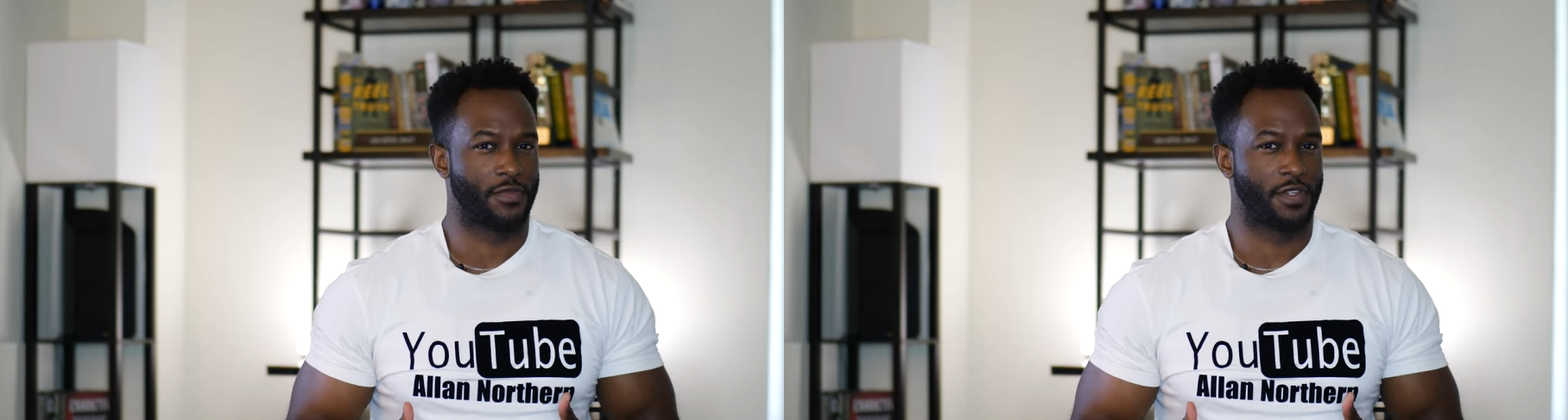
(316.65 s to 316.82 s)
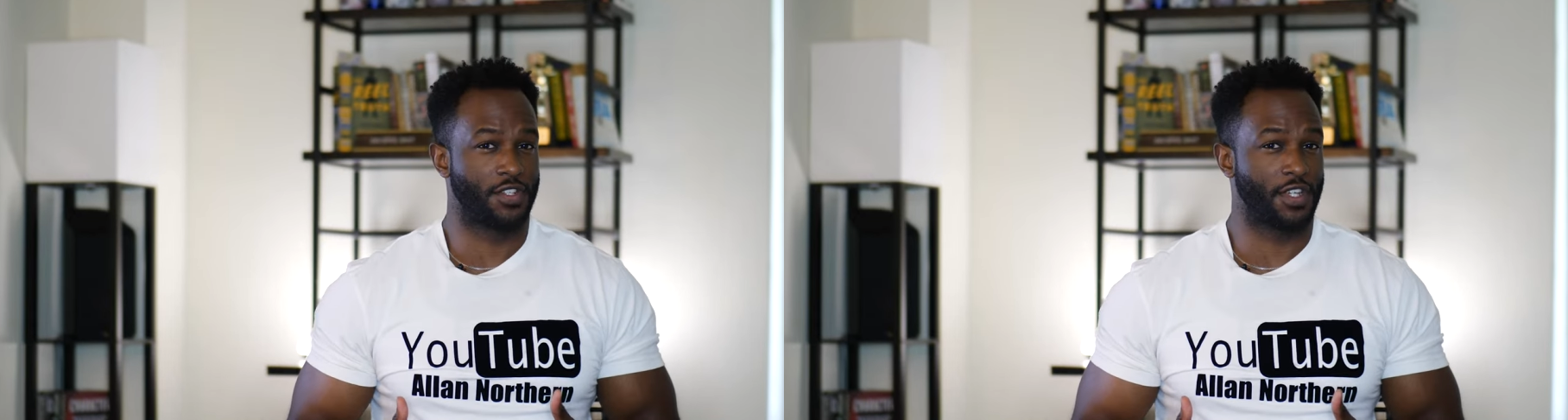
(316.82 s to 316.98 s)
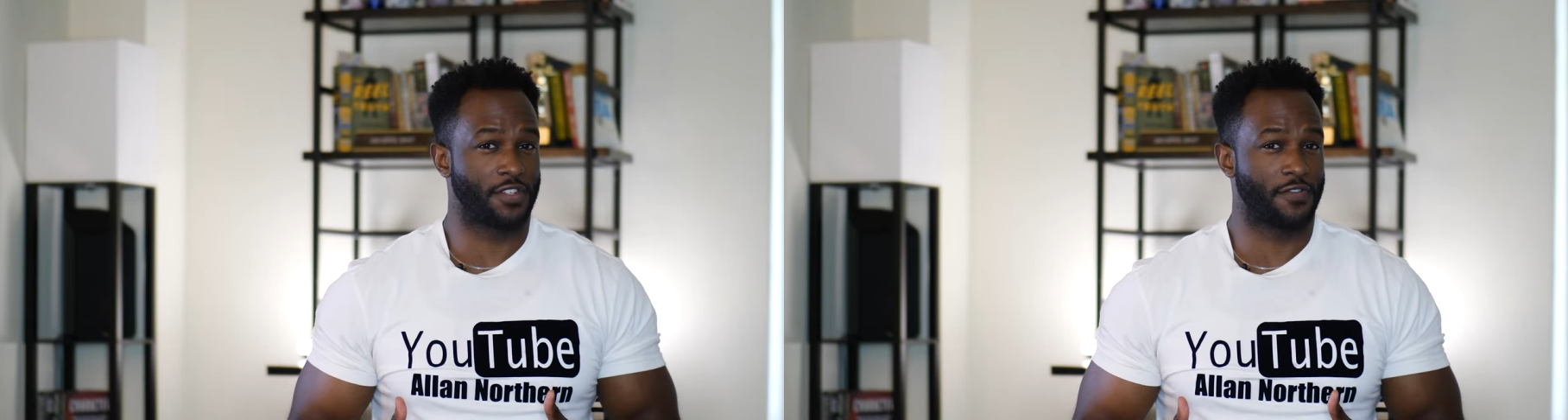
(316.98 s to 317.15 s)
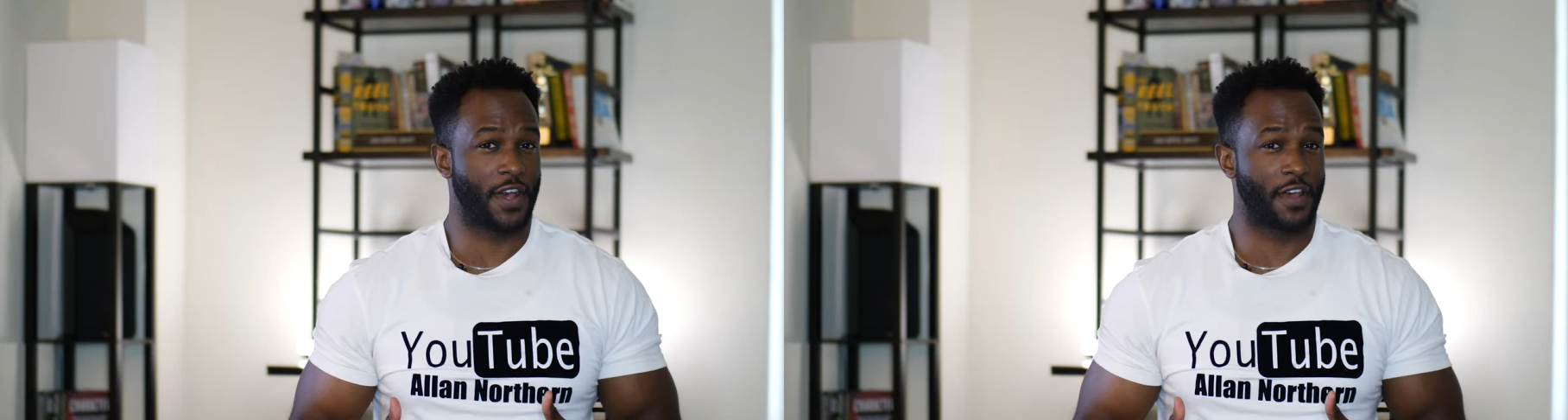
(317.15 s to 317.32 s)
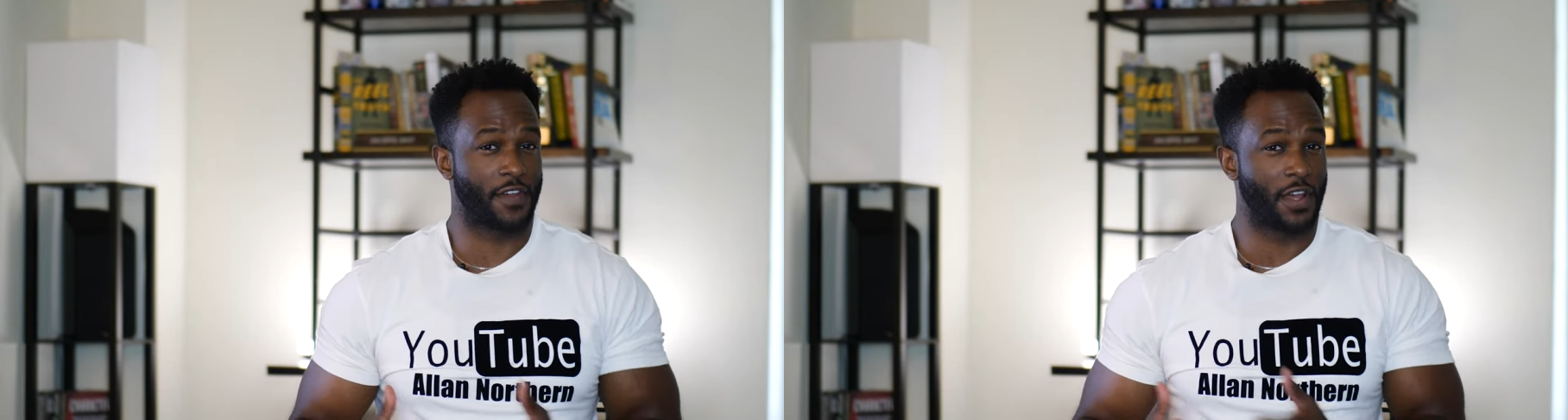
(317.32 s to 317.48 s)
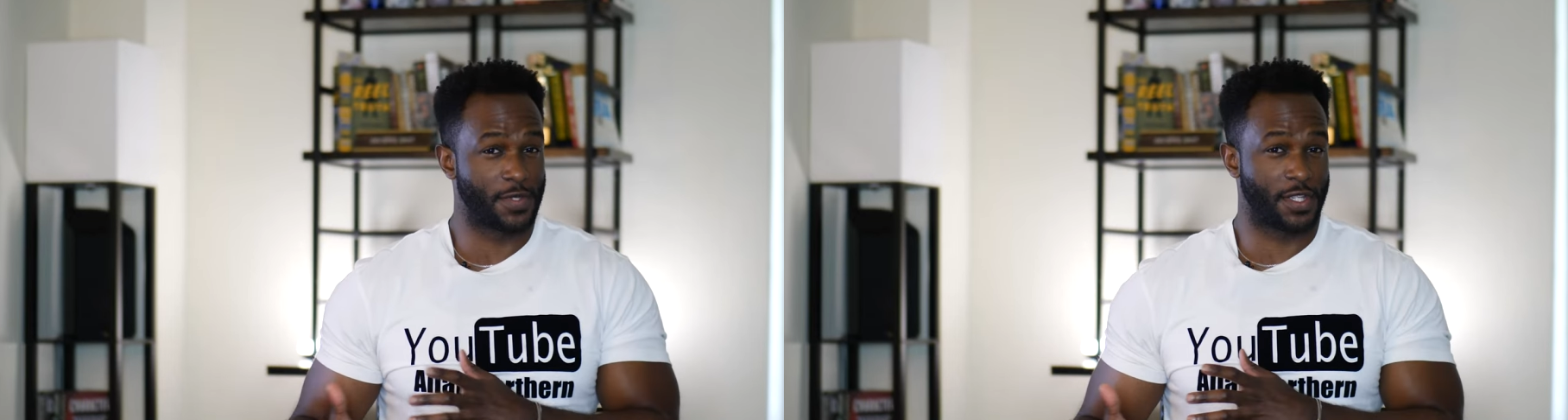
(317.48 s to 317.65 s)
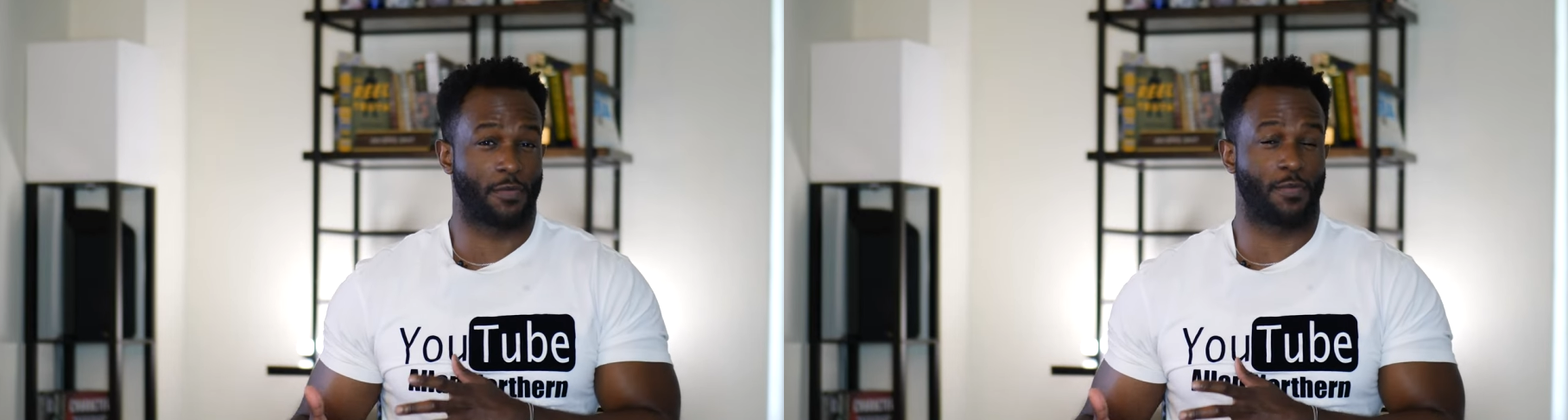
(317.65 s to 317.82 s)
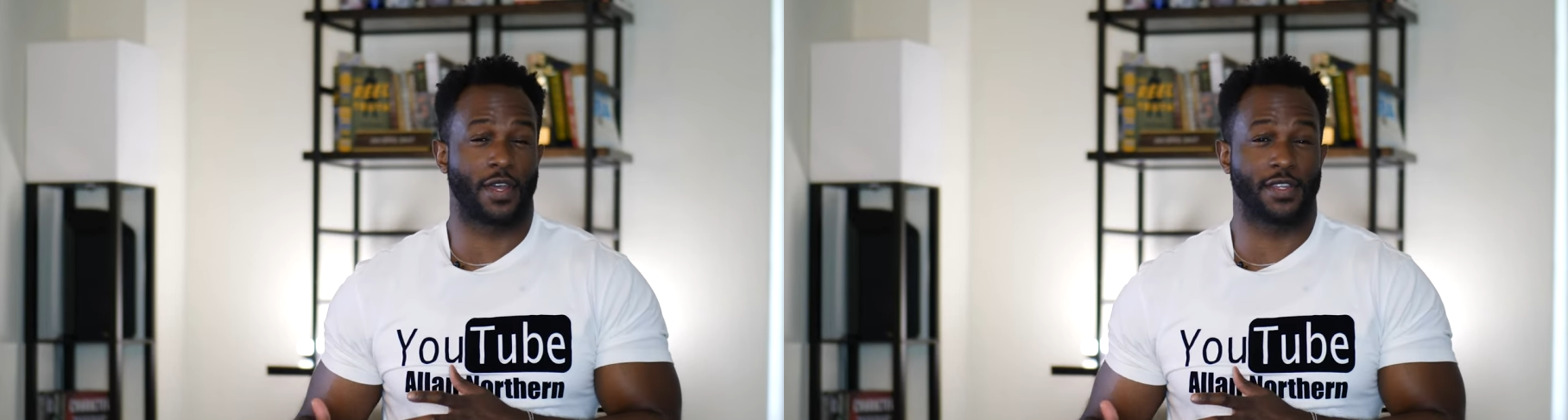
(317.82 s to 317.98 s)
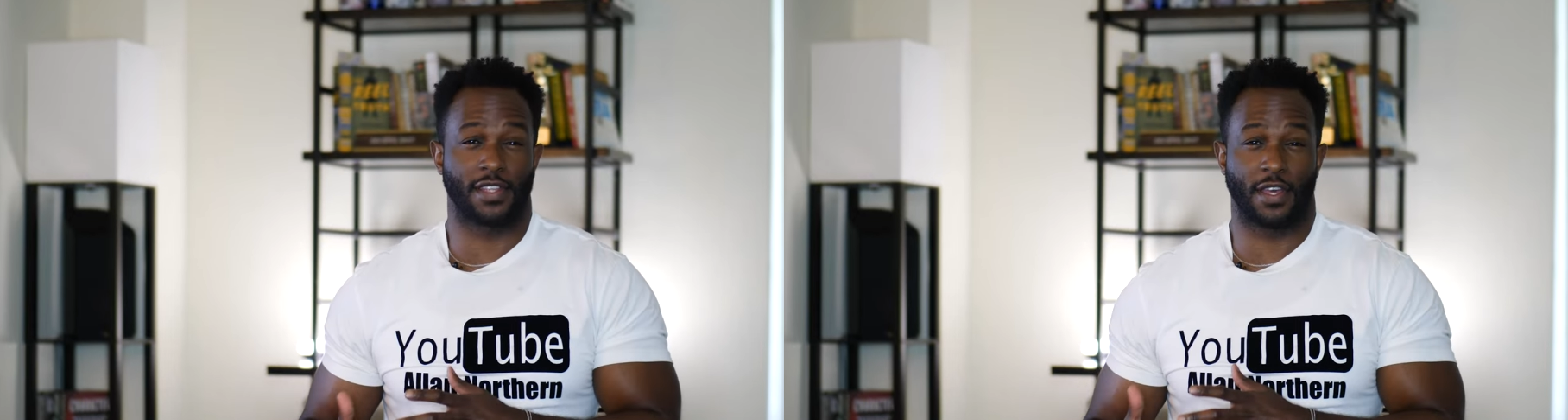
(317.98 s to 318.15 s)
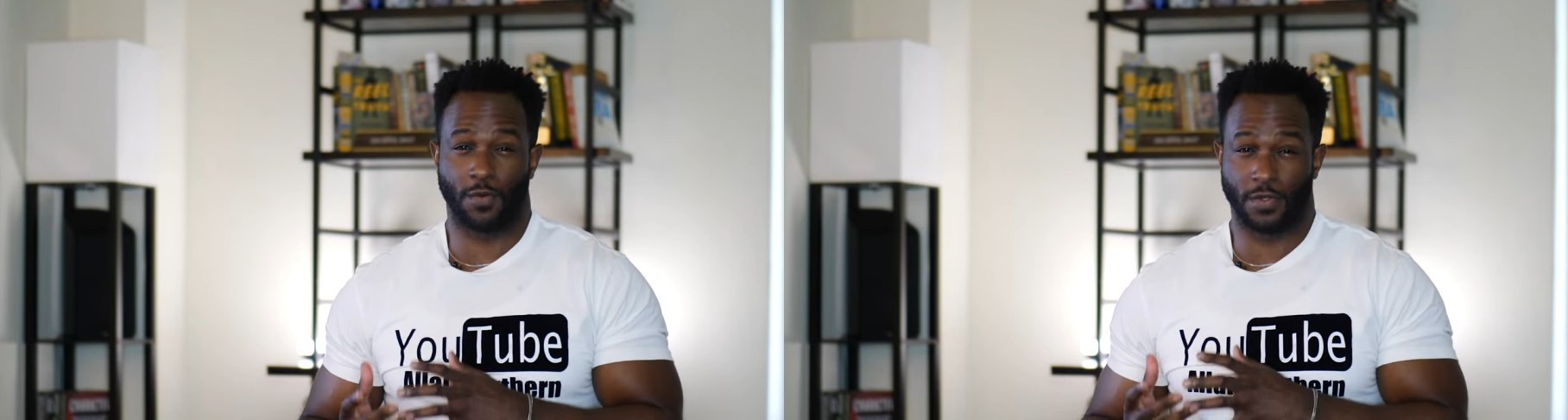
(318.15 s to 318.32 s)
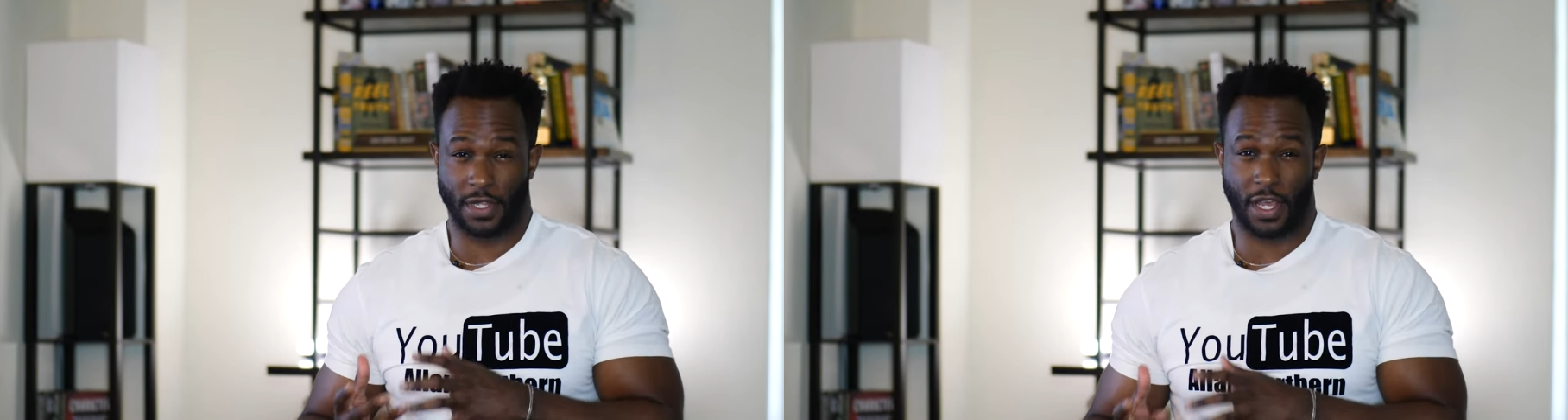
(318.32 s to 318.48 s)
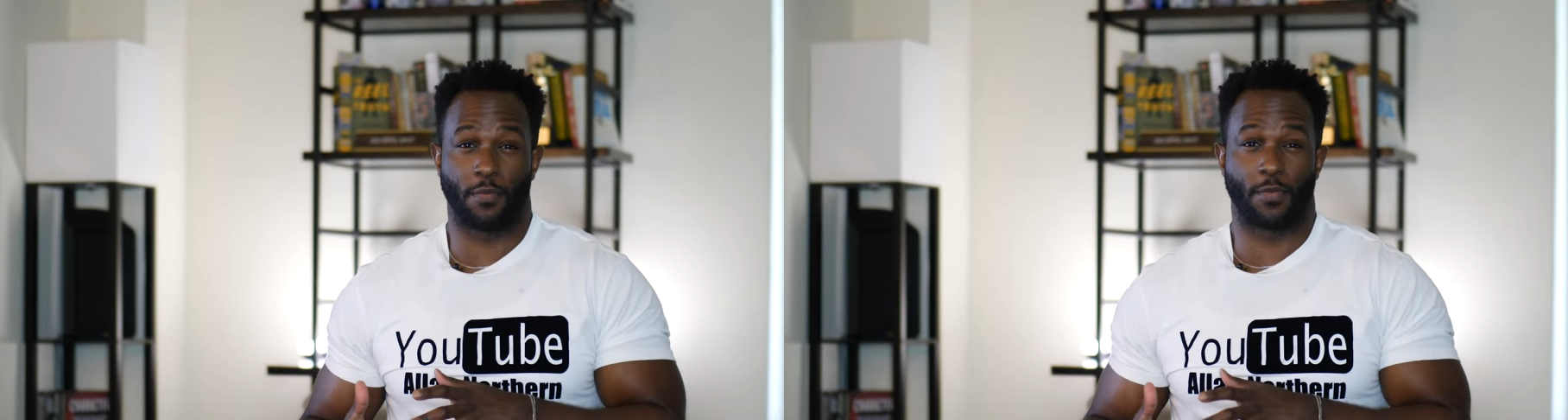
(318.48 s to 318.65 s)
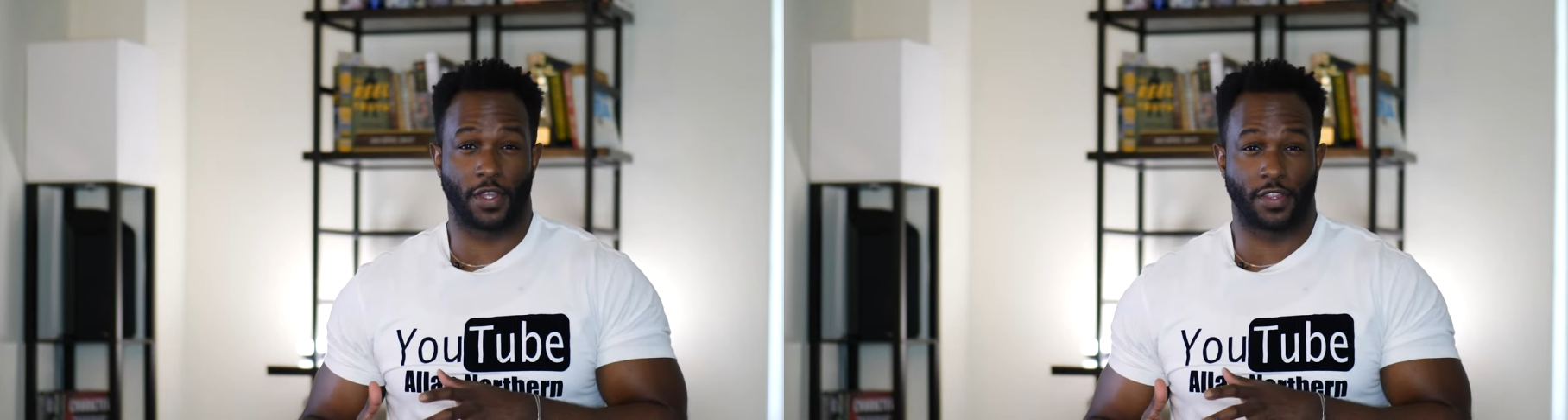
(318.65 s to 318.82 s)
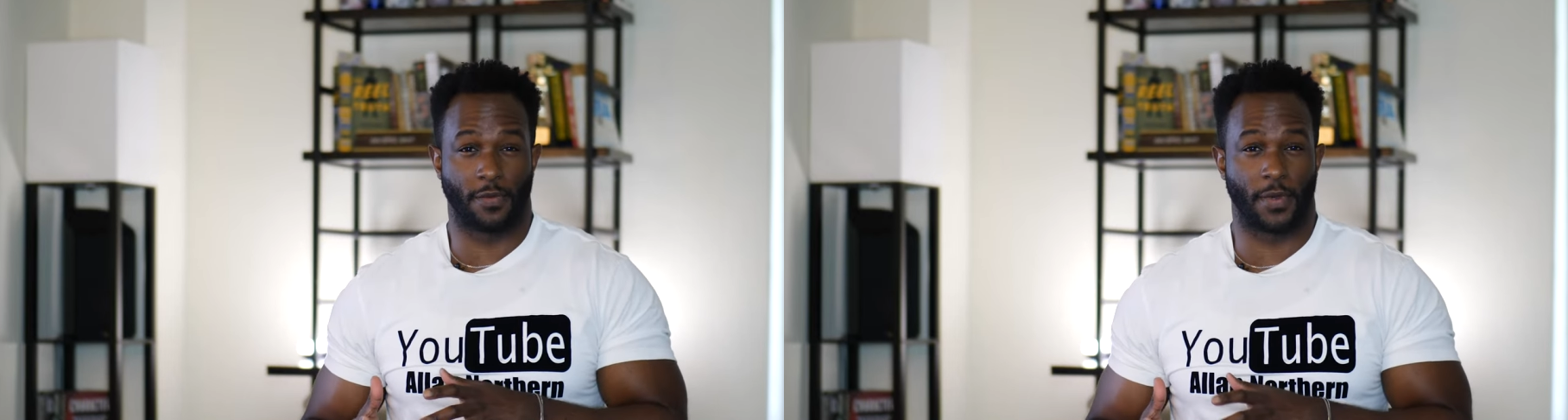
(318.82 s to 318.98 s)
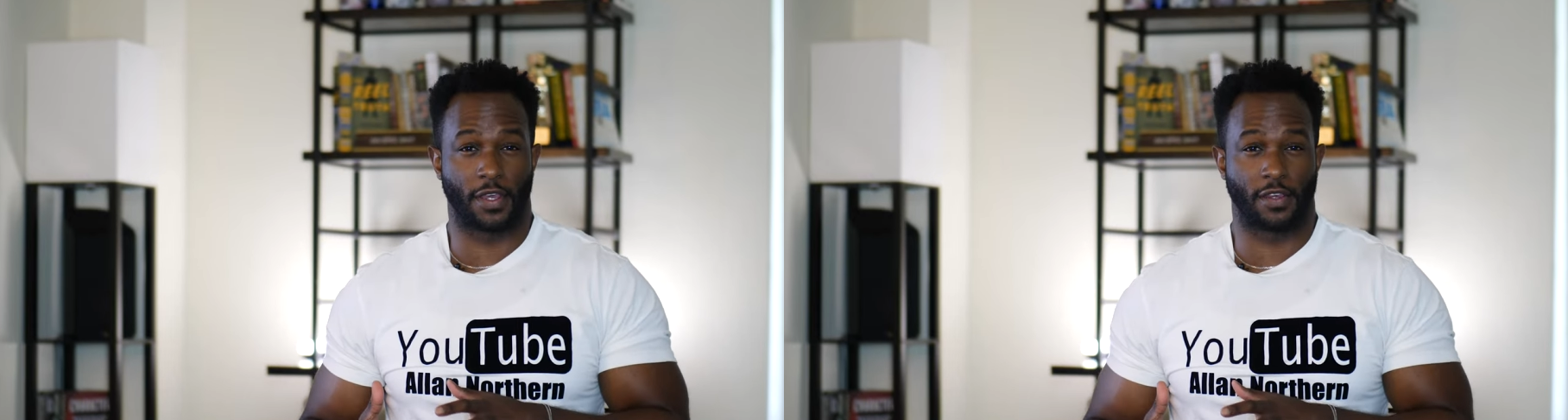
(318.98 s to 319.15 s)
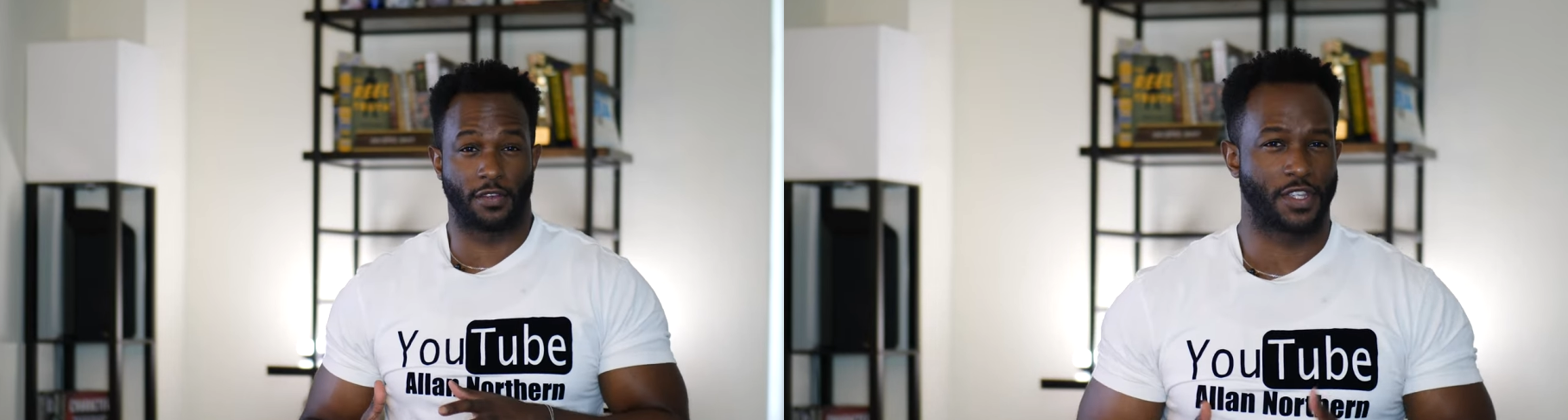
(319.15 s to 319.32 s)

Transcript: The GH5 comes at a price that will not break the bank,